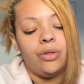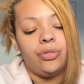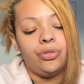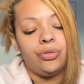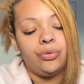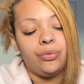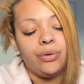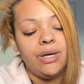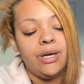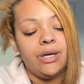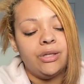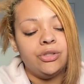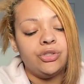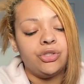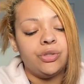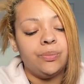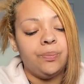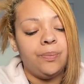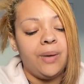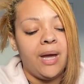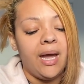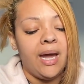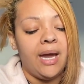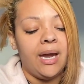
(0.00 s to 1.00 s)
a
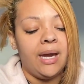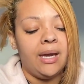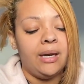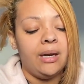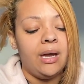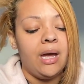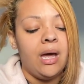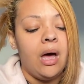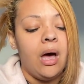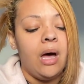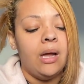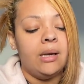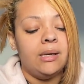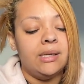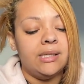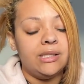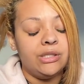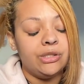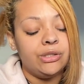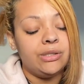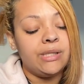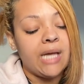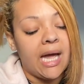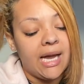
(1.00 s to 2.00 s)
300-page
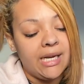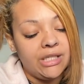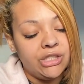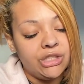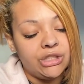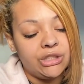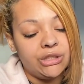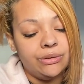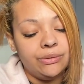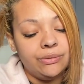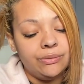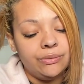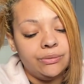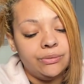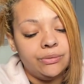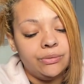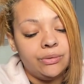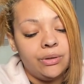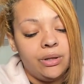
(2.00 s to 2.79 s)
dissertation,